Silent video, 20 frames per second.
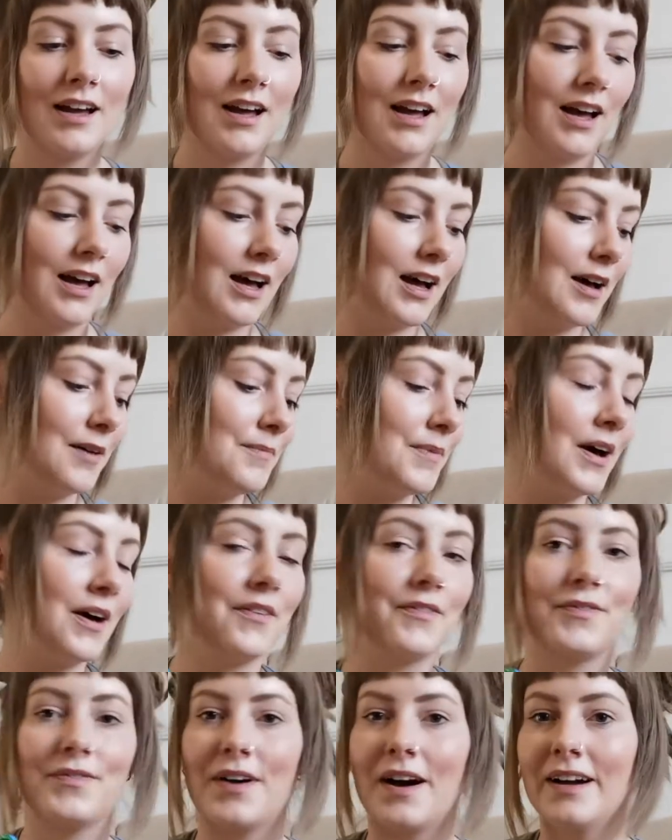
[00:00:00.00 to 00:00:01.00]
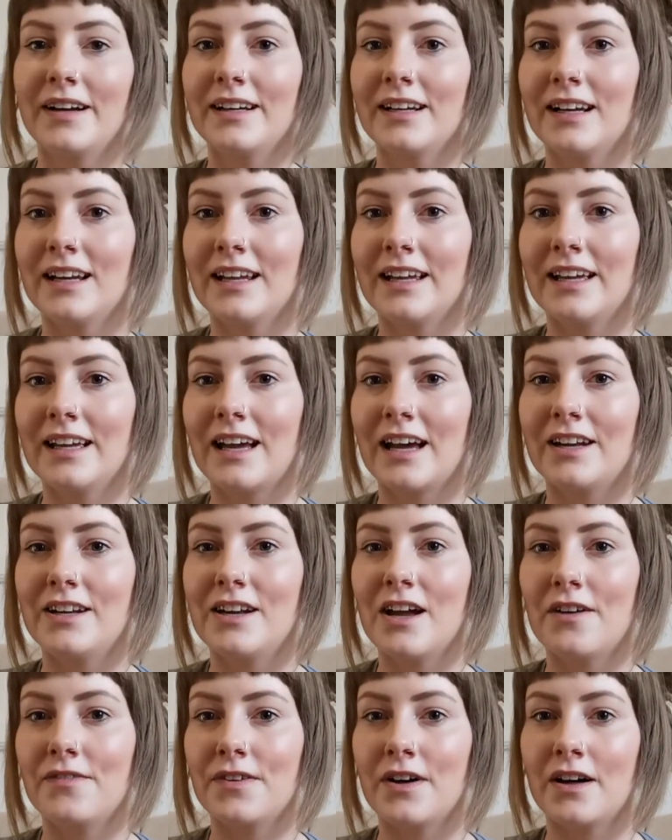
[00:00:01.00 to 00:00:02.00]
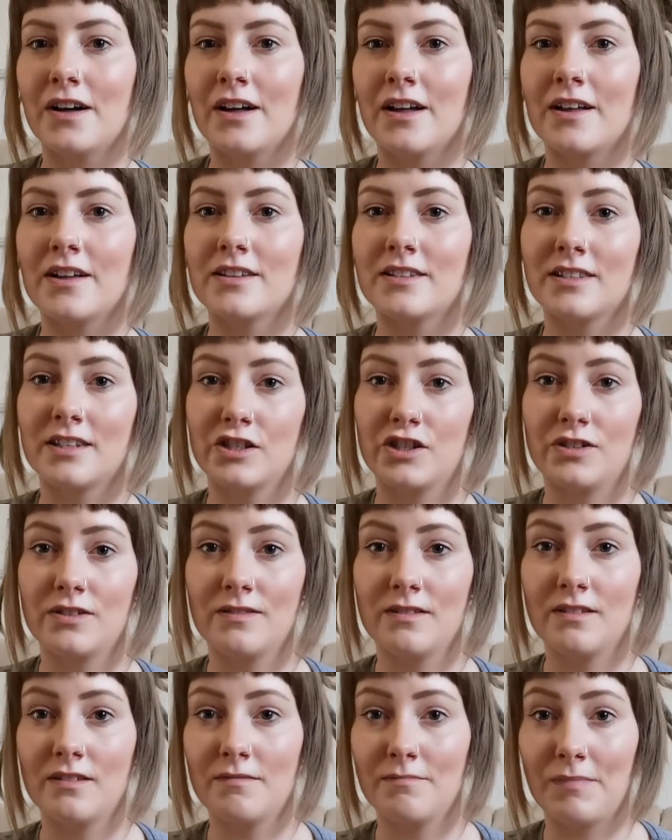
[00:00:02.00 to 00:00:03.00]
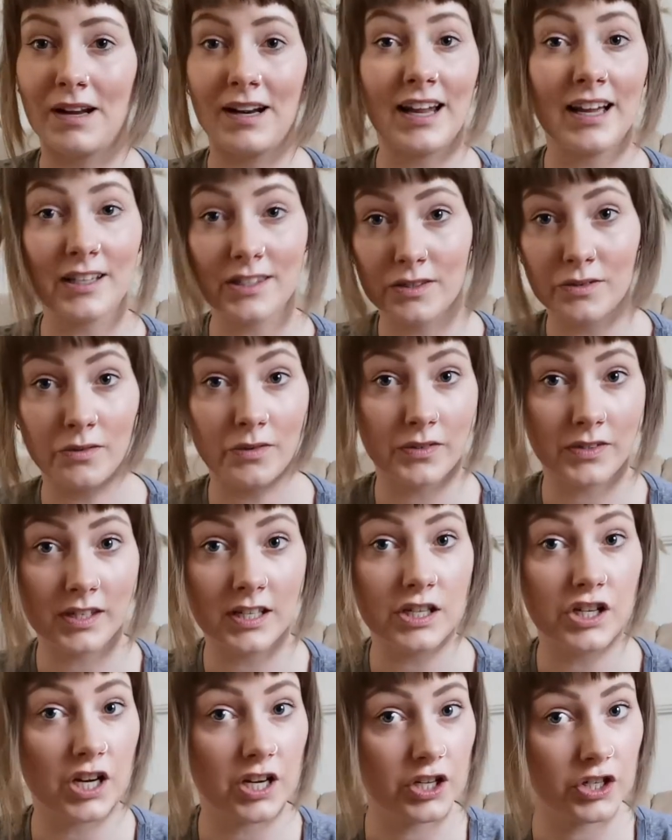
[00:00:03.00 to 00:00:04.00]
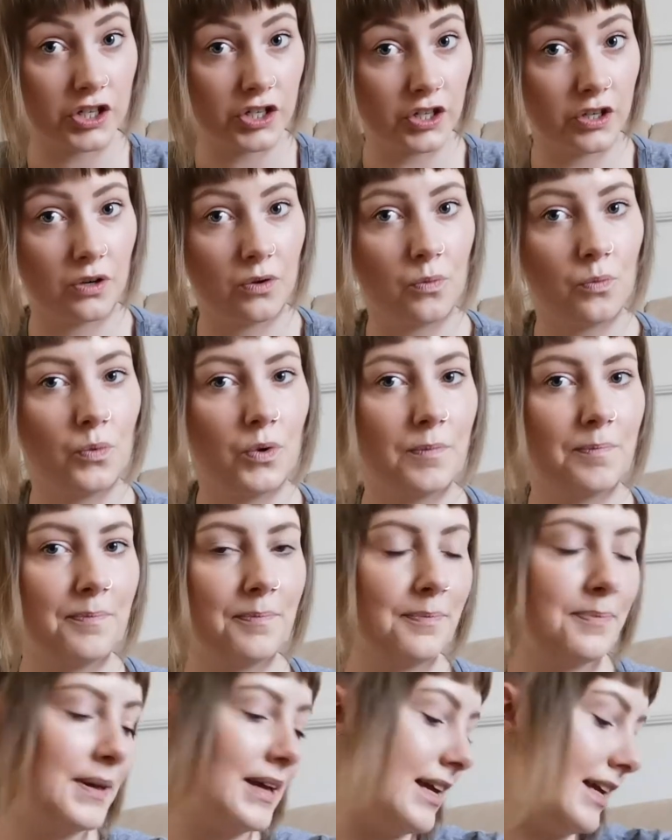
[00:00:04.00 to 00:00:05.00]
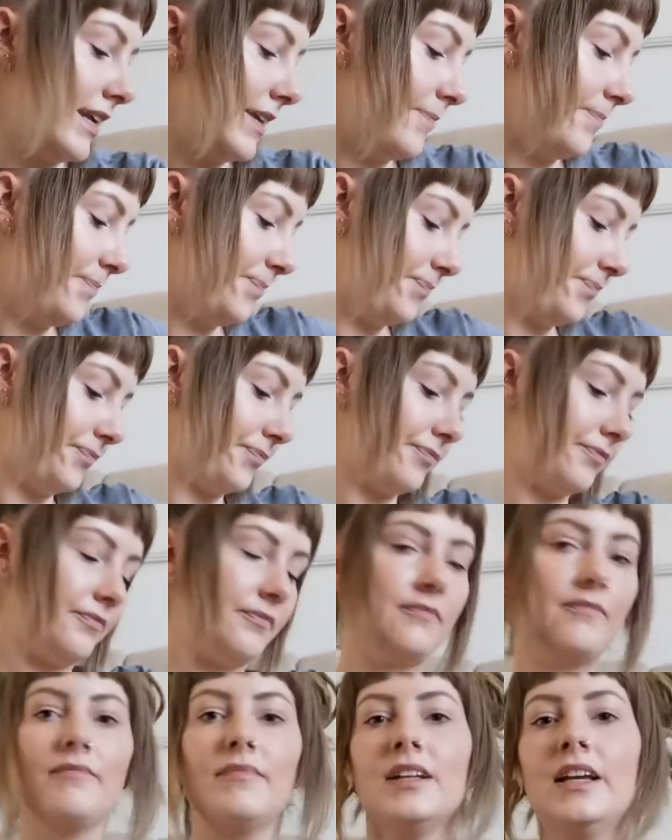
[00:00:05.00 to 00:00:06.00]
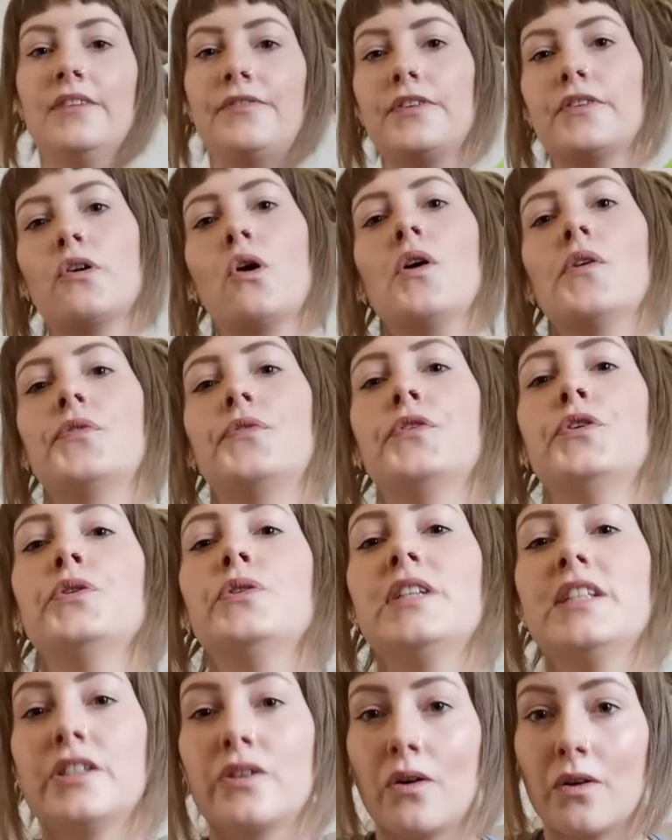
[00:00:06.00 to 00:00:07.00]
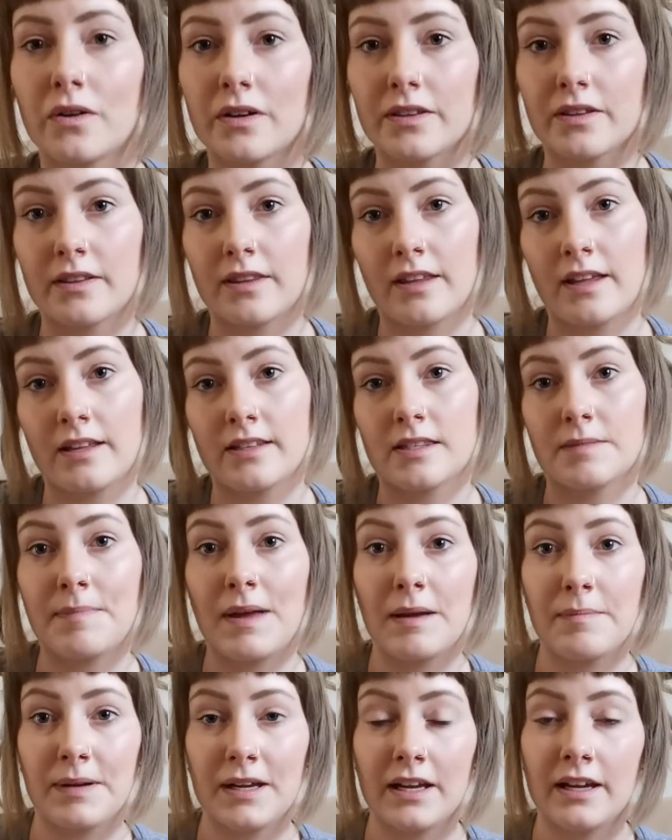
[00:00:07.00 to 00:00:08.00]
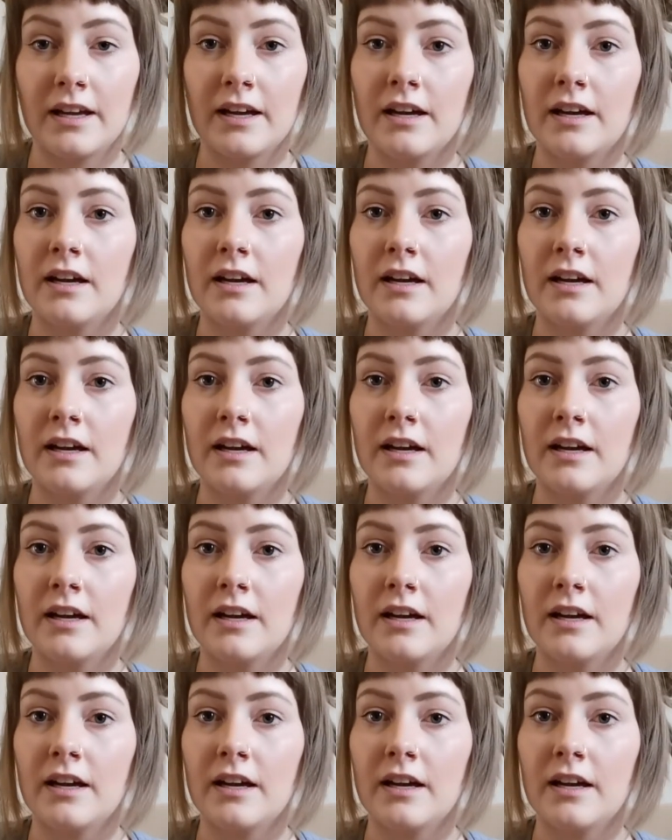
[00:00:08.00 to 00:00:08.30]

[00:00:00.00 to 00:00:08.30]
Finally, my last sort of suggestion would be, if you've got a foodie dog that's maybe